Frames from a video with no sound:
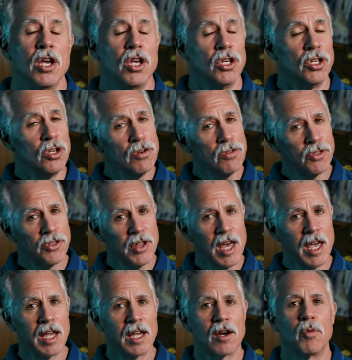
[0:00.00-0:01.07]
you'd
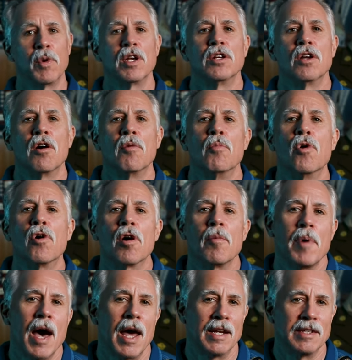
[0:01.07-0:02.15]
think we'd know more
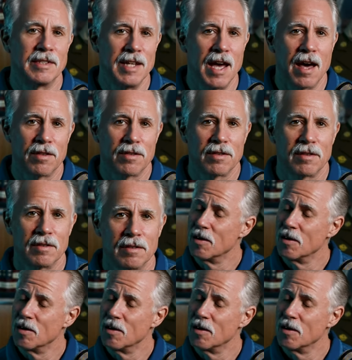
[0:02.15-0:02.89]
about his death.